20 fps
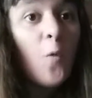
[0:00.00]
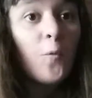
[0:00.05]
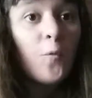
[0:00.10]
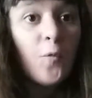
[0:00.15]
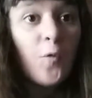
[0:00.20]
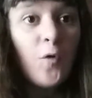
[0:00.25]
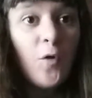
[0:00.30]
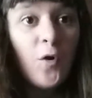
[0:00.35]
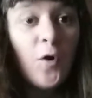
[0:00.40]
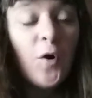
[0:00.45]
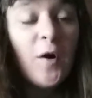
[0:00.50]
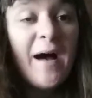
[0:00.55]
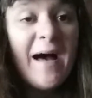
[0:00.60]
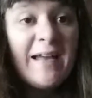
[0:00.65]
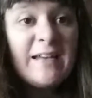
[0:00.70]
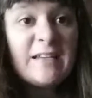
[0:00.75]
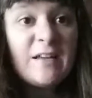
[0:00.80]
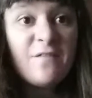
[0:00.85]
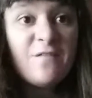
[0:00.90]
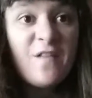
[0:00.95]
raw
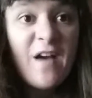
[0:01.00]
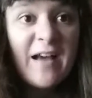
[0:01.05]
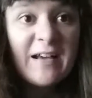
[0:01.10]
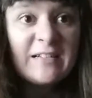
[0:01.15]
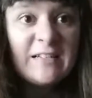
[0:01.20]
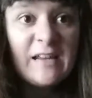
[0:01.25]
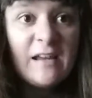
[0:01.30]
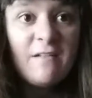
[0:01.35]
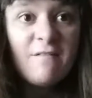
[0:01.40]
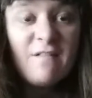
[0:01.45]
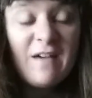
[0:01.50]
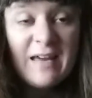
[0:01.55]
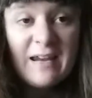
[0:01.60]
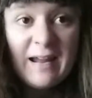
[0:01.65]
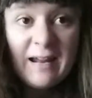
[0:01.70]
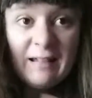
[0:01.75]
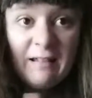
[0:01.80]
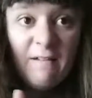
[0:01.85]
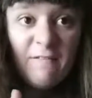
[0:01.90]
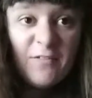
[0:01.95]
and effective, and
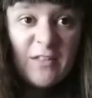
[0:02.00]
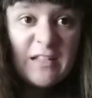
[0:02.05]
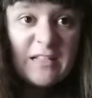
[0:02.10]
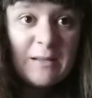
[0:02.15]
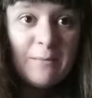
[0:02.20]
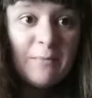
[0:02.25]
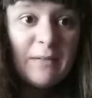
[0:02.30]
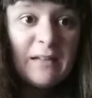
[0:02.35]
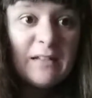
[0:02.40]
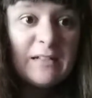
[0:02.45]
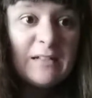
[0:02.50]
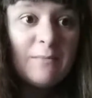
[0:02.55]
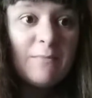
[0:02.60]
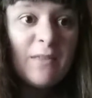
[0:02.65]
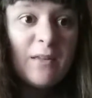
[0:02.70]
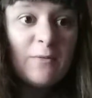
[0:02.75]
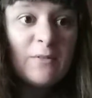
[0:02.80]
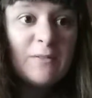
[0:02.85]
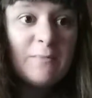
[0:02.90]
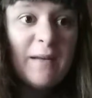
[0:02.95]
I love the symbolism
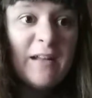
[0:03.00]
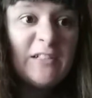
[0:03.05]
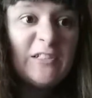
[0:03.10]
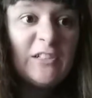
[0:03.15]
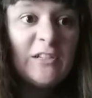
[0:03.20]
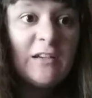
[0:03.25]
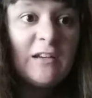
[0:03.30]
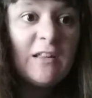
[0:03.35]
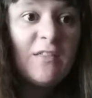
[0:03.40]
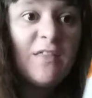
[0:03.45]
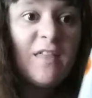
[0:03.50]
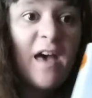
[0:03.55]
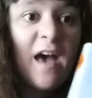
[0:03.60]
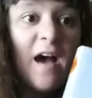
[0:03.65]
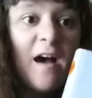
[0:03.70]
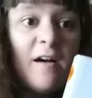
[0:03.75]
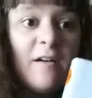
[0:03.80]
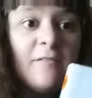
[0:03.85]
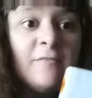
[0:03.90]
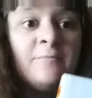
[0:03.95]
that was mentioned
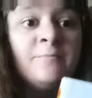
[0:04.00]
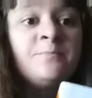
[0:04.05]
there.